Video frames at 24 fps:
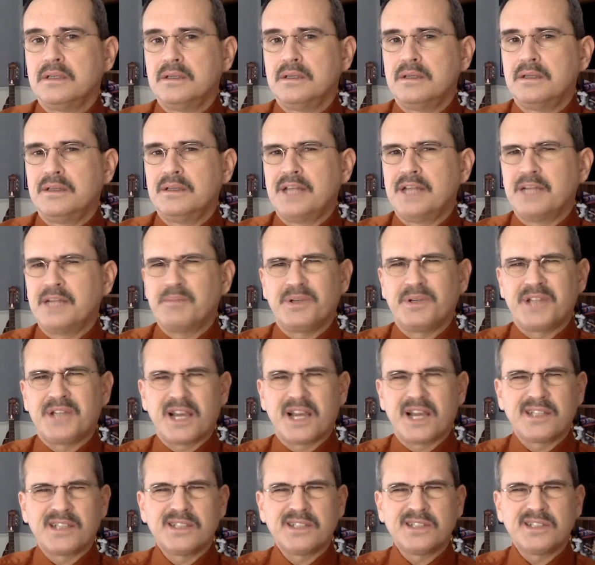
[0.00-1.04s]
that
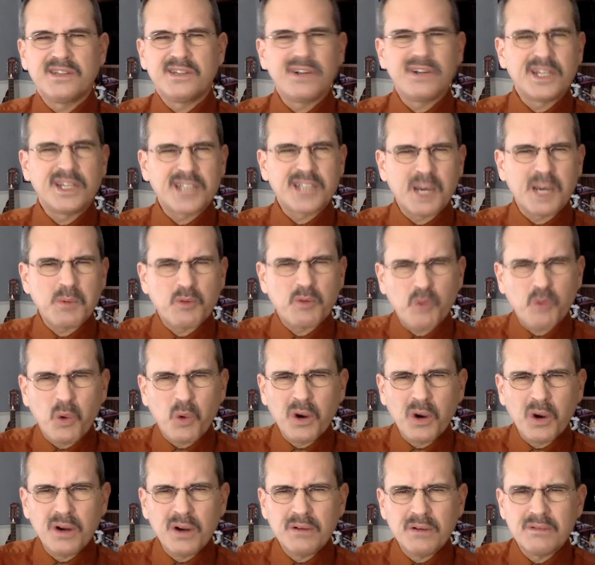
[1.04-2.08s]
protects us during a time of
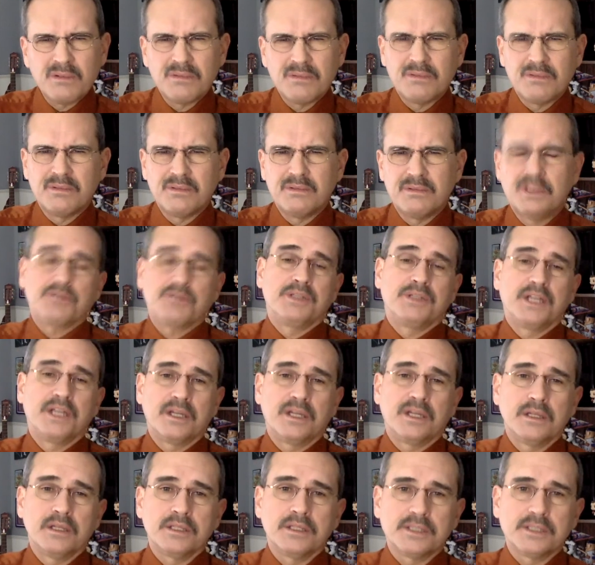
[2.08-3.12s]
war. That's
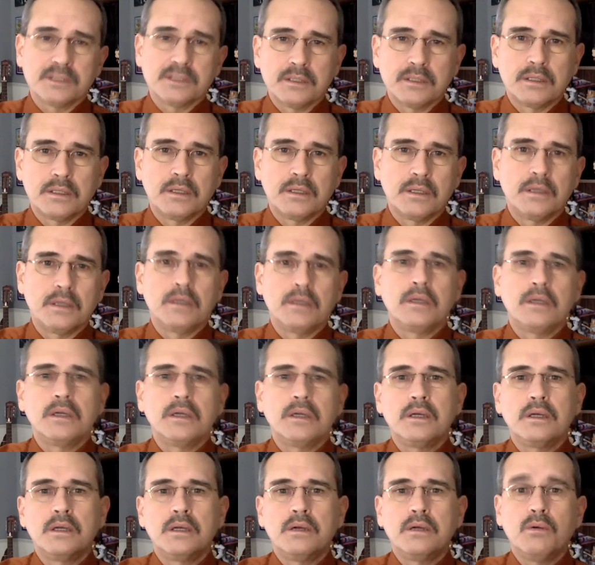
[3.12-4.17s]
ridiculous.
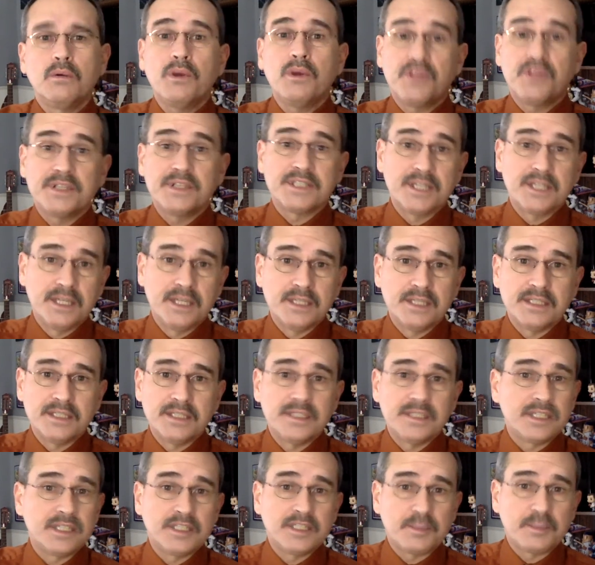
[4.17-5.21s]
What this is
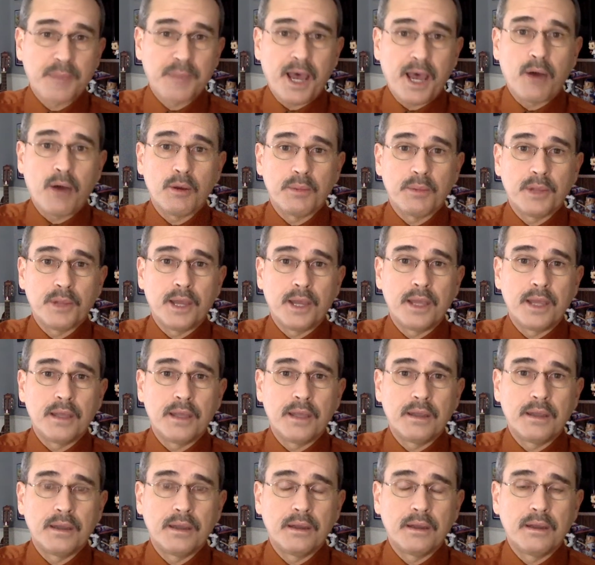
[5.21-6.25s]
it's a power play.
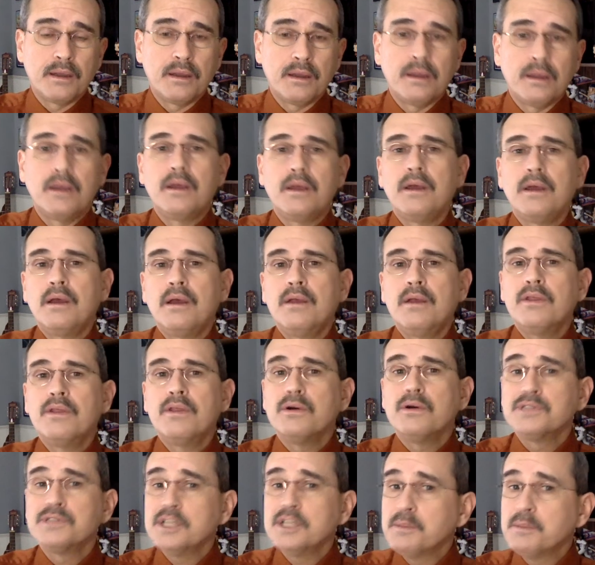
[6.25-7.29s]

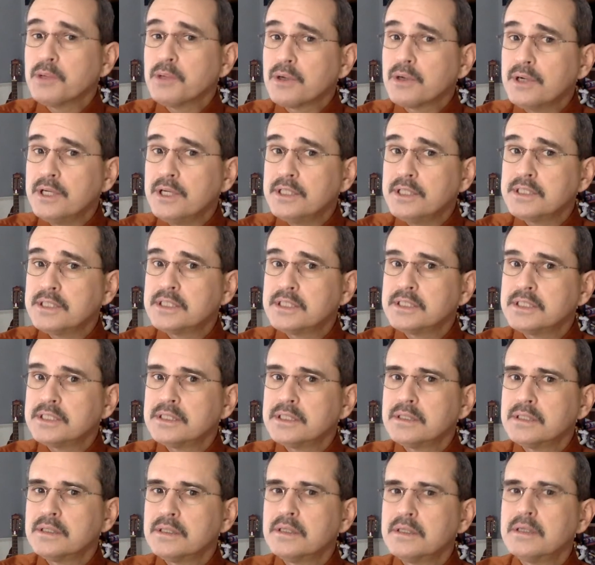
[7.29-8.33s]
Those immigrants,
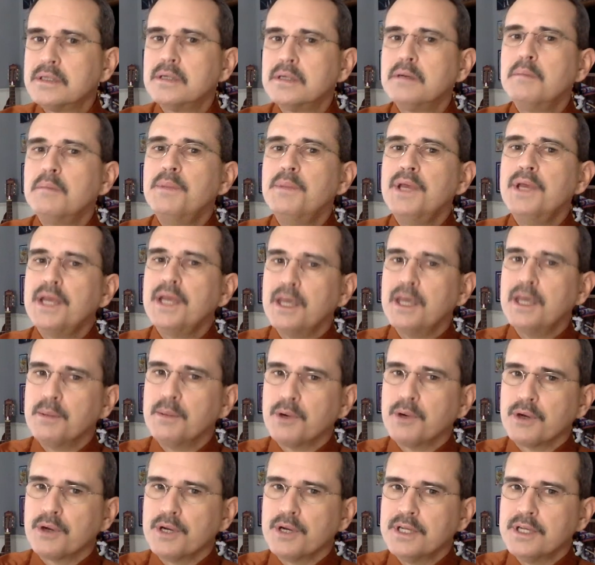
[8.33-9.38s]
being
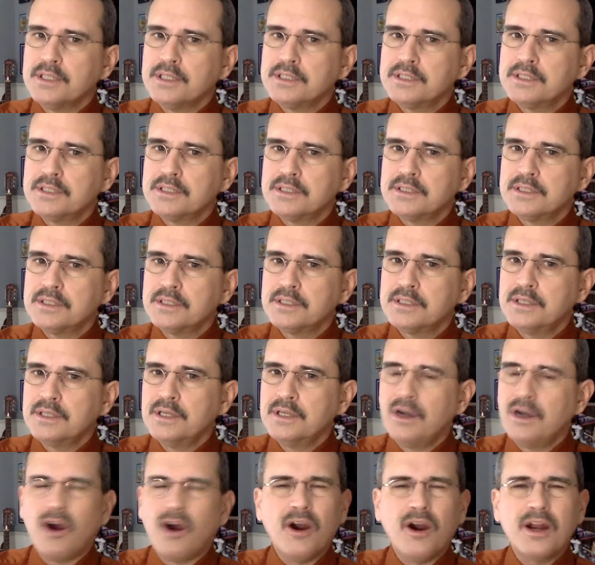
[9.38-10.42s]
immigrants,
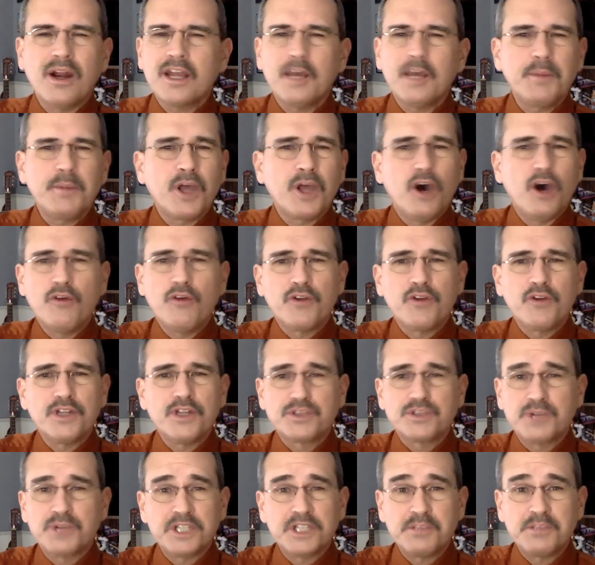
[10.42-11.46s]
aren't coming over as
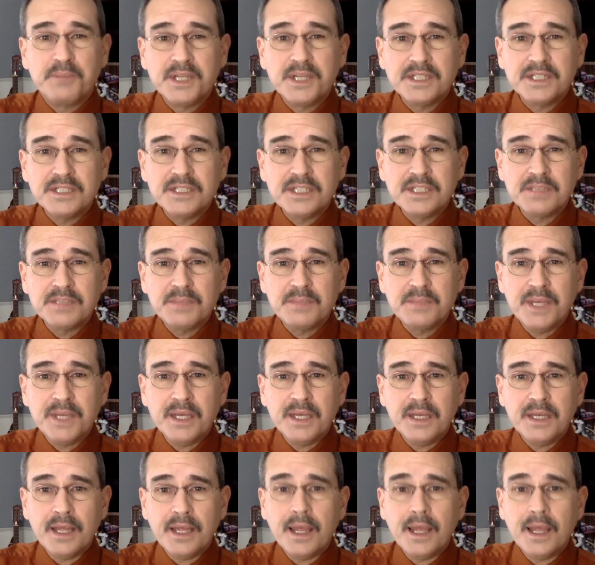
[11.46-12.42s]
rich businessmen.